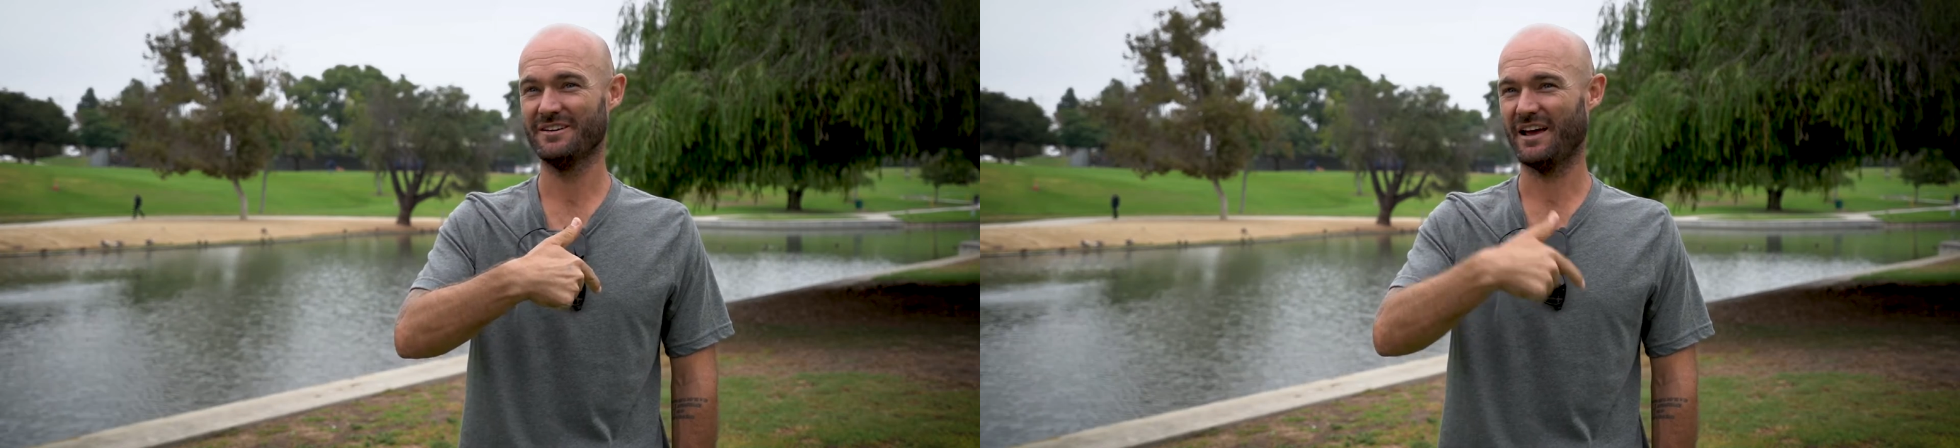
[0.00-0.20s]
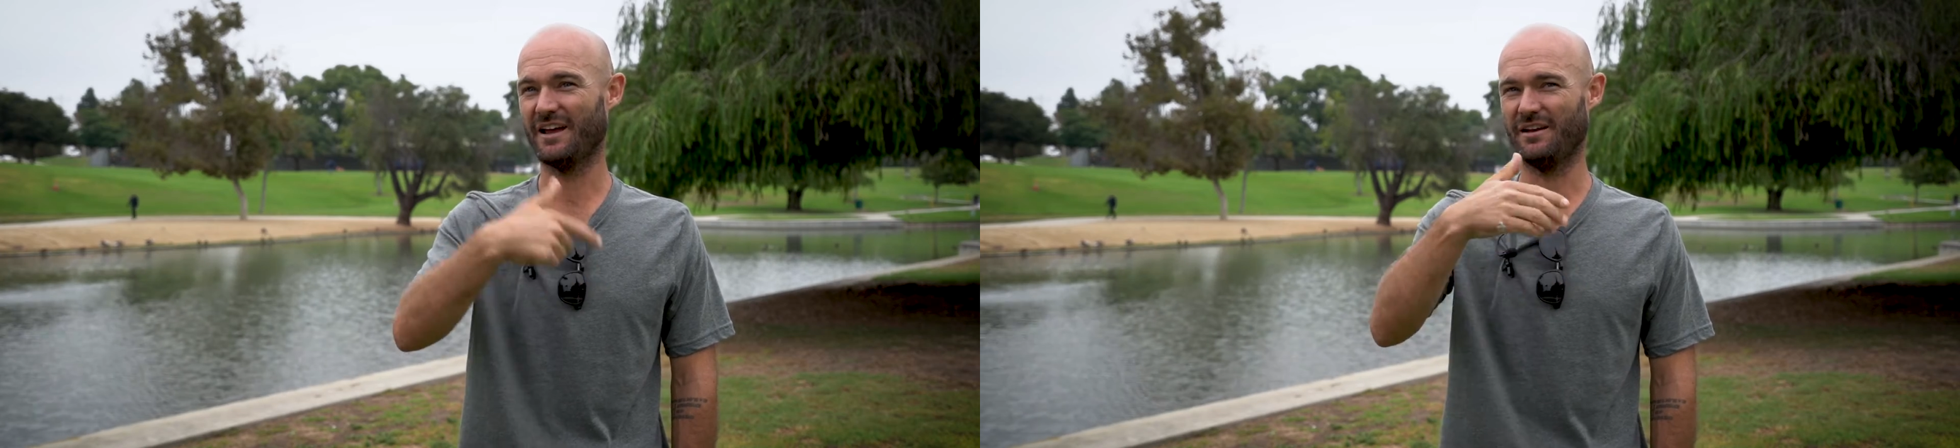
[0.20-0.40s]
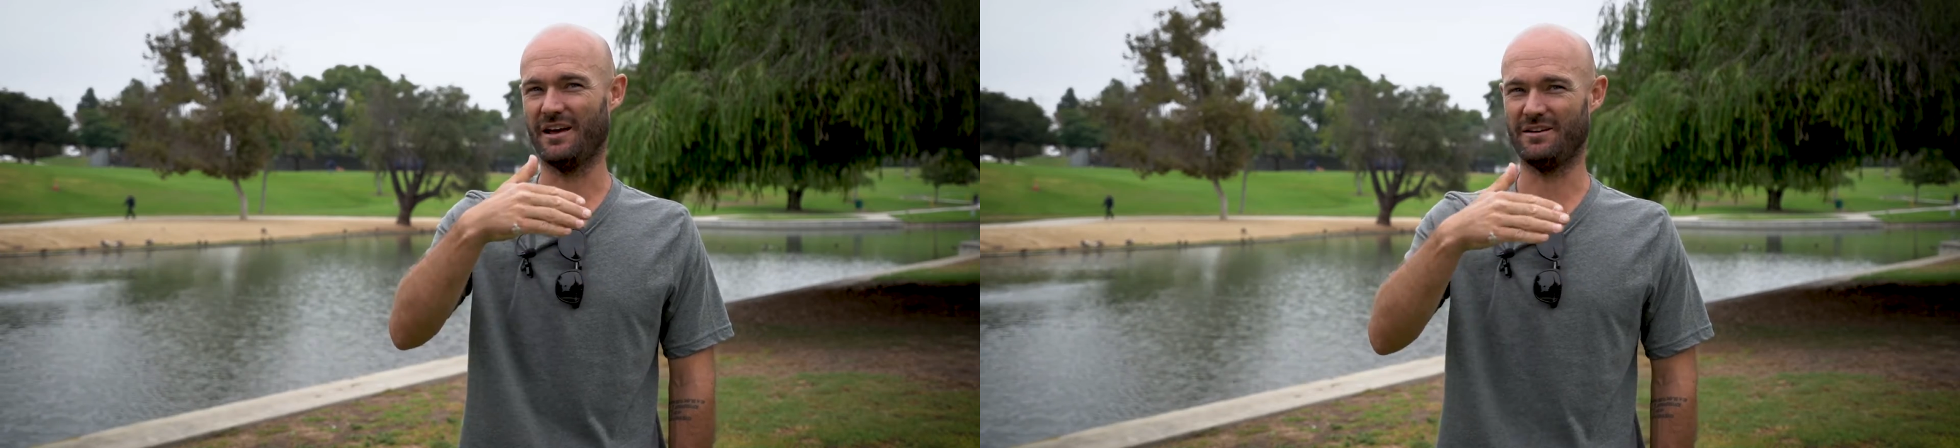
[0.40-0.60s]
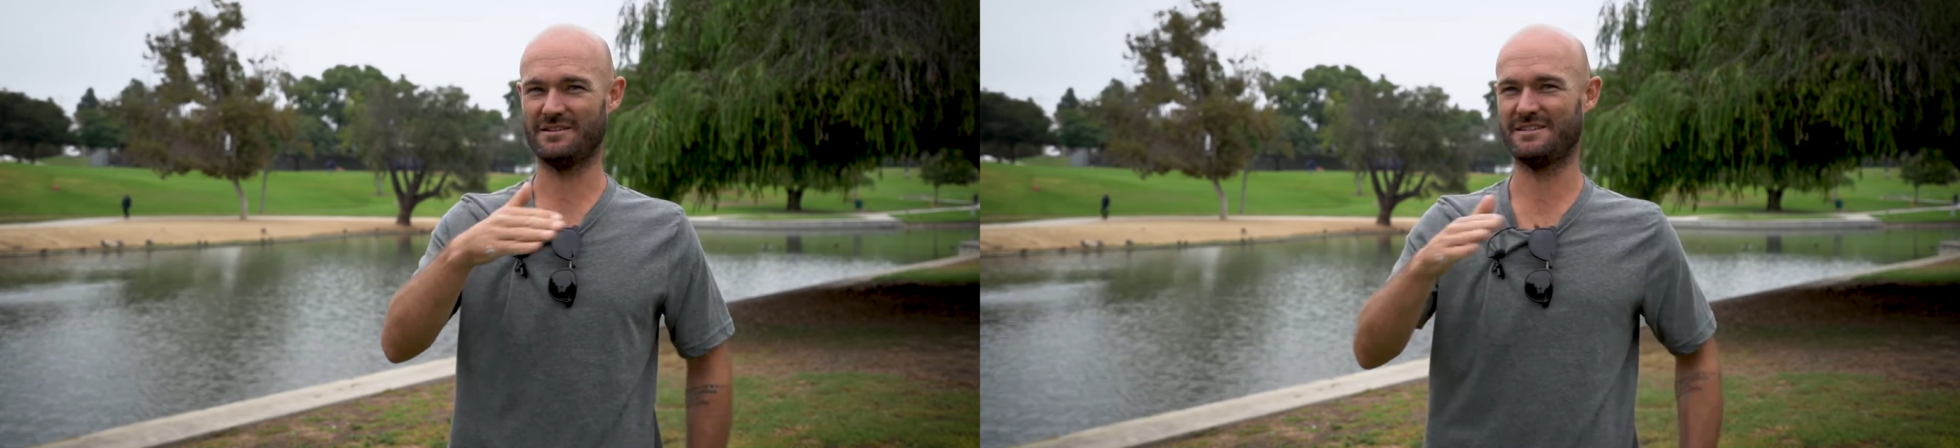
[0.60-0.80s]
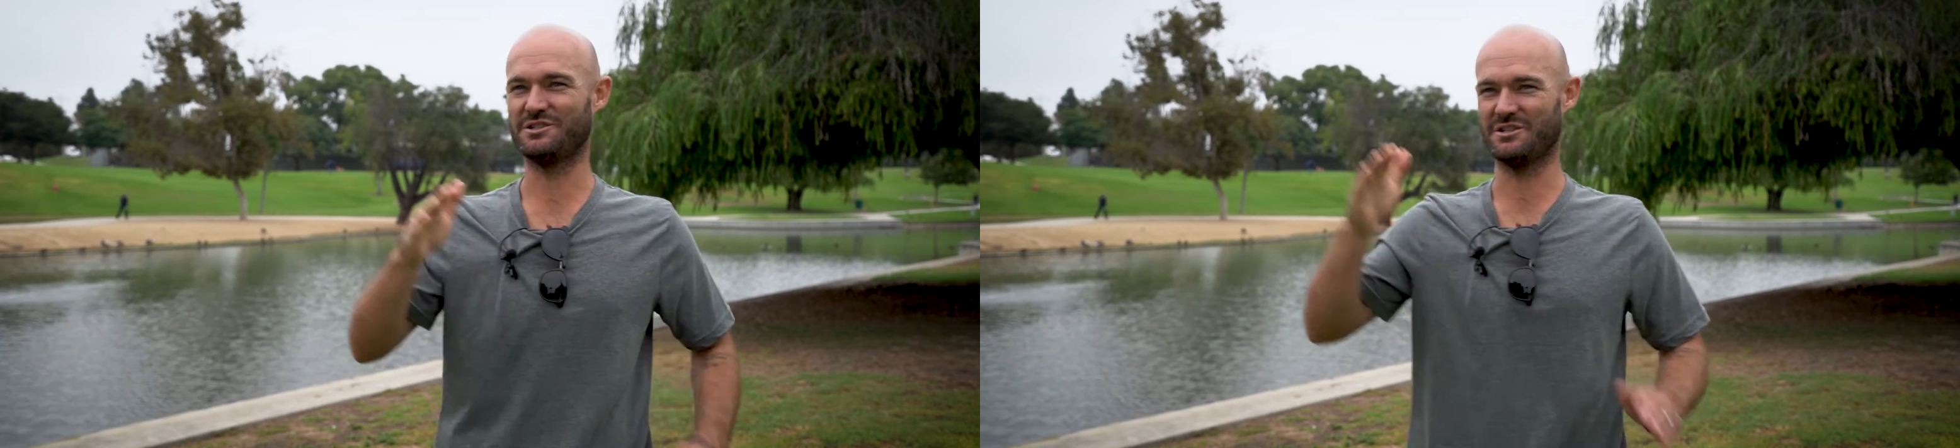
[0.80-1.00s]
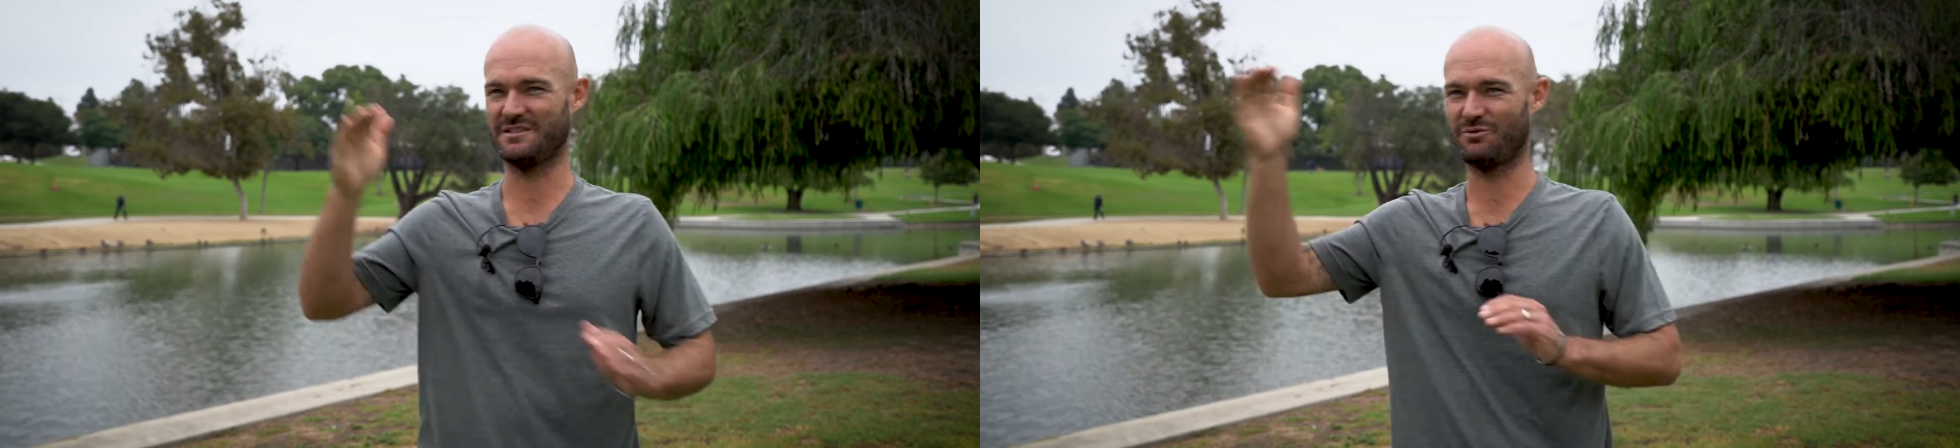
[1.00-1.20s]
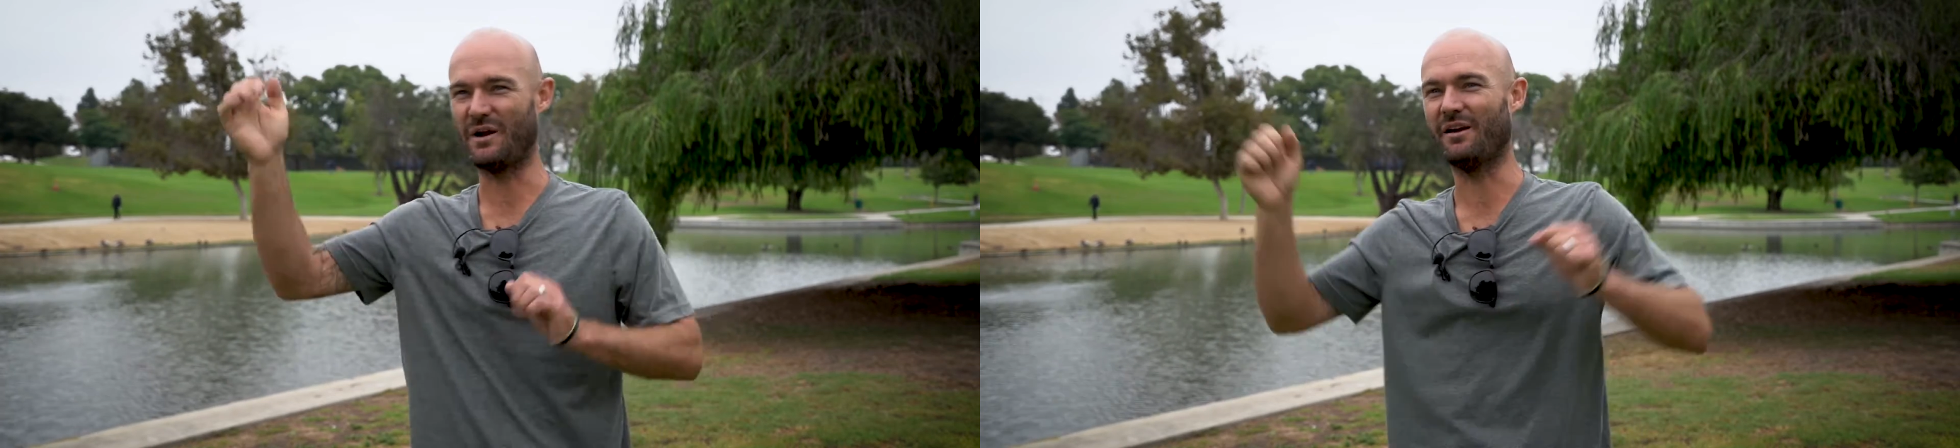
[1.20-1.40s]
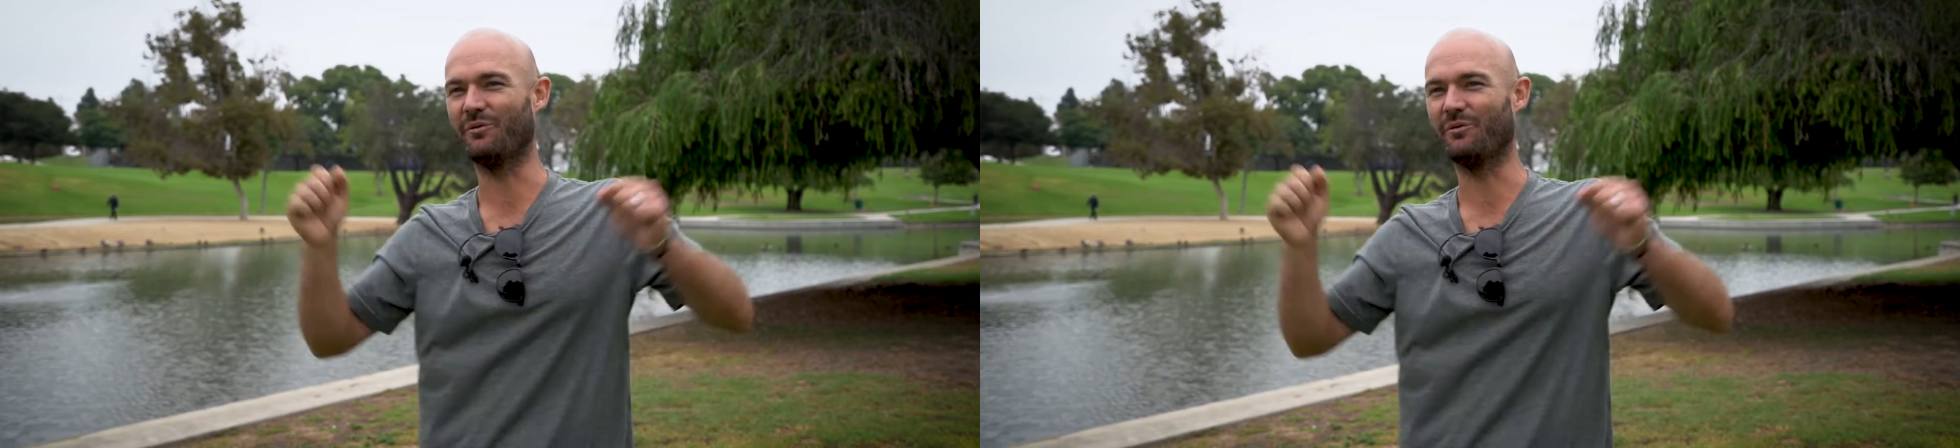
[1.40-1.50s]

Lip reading: and decisions and right